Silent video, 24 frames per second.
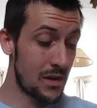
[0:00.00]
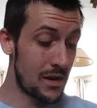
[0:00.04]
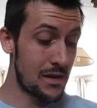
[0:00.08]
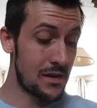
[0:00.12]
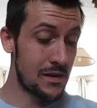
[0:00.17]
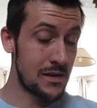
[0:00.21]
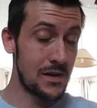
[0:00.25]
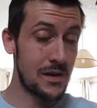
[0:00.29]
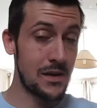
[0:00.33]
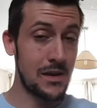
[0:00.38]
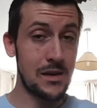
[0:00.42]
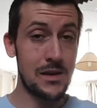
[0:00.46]

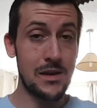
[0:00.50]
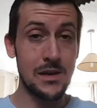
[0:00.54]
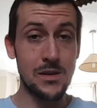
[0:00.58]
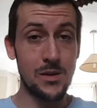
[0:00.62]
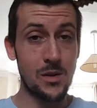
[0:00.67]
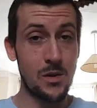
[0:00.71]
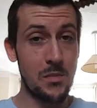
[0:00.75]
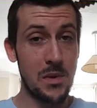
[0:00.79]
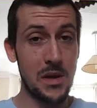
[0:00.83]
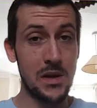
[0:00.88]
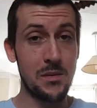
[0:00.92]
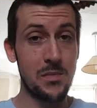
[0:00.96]
I
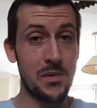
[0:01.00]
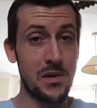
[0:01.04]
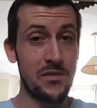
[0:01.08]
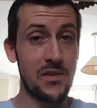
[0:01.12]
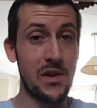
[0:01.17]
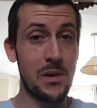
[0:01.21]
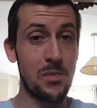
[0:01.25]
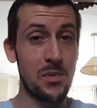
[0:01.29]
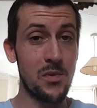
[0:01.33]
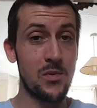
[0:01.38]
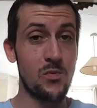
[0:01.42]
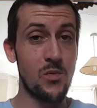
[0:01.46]
don't mind a bit of
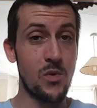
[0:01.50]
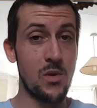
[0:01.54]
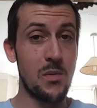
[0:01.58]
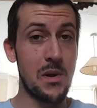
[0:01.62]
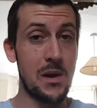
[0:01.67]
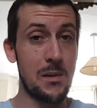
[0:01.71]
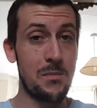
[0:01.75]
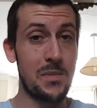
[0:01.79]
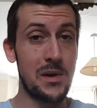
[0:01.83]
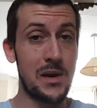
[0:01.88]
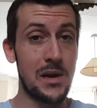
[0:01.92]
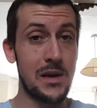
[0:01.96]
apple and
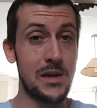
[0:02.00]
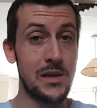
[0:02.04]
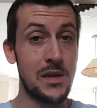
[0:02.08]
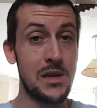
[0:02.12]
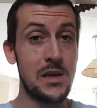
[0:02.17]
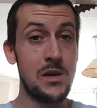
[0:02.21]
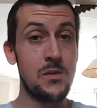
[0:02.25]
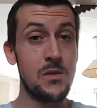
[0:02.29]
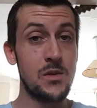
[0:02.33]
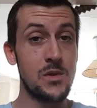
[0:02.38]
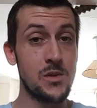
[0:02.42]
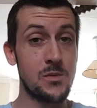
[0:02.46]
rhubarb pie
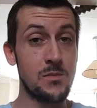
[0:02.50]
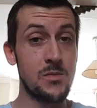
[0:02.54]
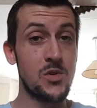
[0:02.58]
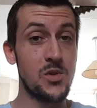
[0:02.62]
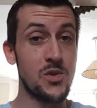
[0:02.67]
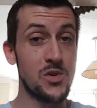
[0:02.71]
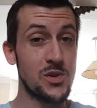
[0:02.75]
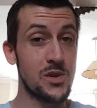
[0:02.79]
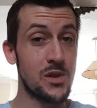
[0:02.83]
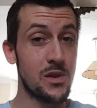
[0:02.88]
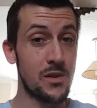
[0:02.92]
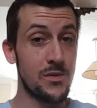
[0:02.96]
with some
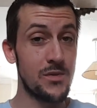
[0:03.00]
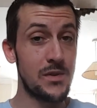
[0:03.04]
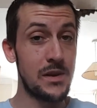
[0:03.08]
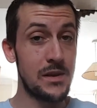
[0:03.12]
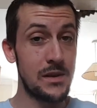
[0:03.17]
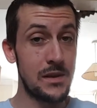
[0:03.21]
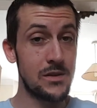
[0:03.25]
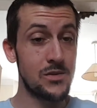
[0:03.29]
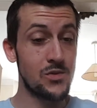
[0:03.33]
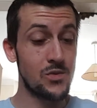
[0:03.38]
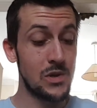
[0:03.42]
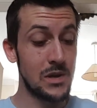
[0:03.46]
custard on there.
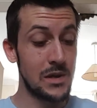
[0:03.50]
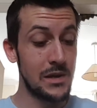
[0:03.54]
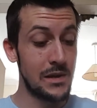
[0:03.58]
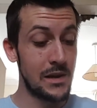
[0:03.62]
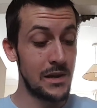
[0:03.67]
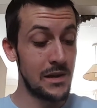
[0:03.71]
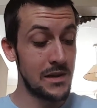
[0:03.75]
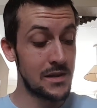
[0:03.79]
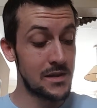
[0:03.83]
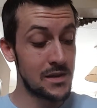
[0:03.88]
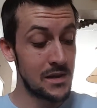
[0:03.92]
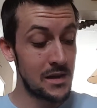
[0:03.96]
That's really
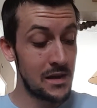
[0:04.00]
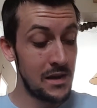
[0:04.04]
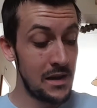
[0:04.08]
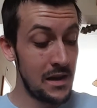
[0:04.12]
nice.